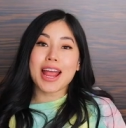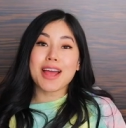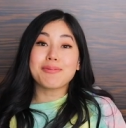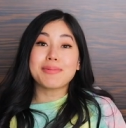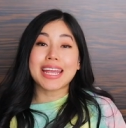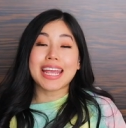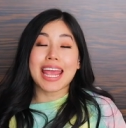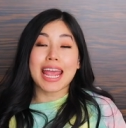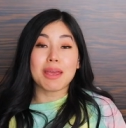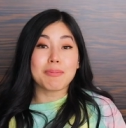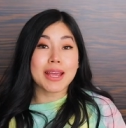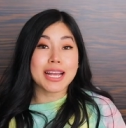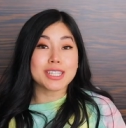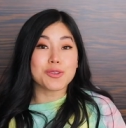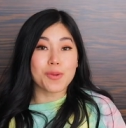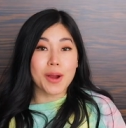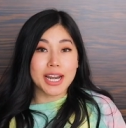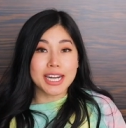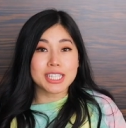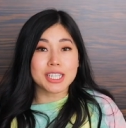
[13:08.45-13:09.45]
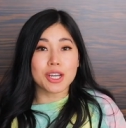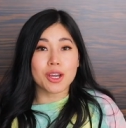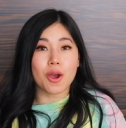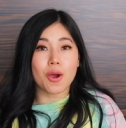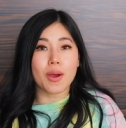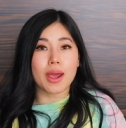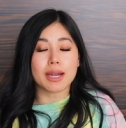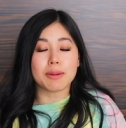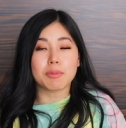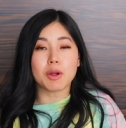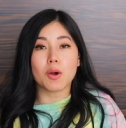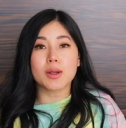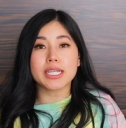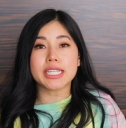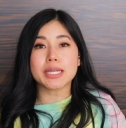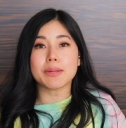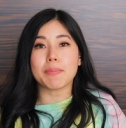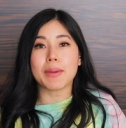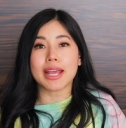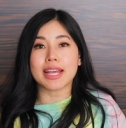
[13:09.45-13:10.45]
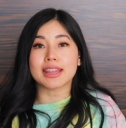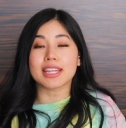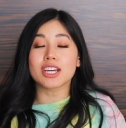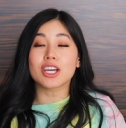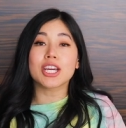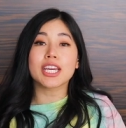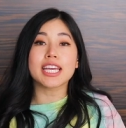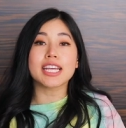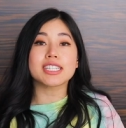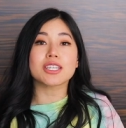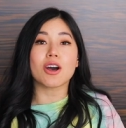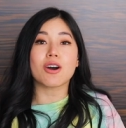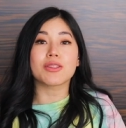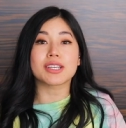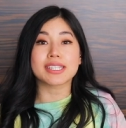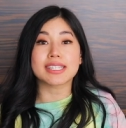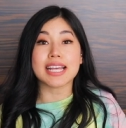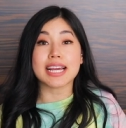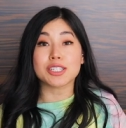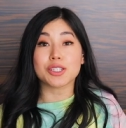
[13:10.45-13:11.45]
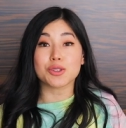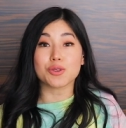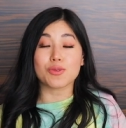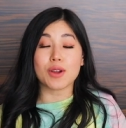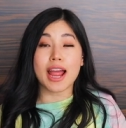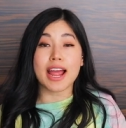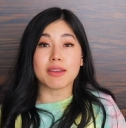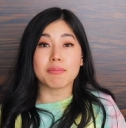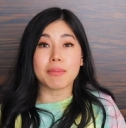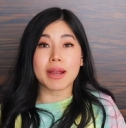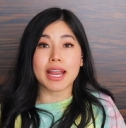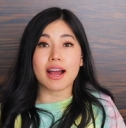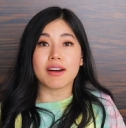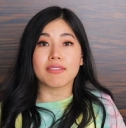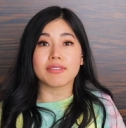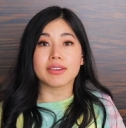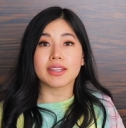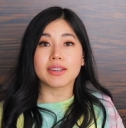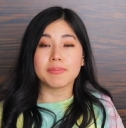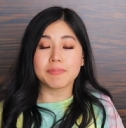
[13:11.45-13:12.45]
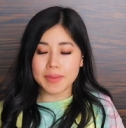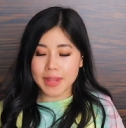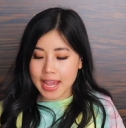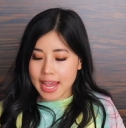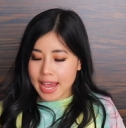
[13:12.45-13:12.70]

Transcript: I have my cake pans ready to go and I'm going to bake the cookies on the center rack in my oven.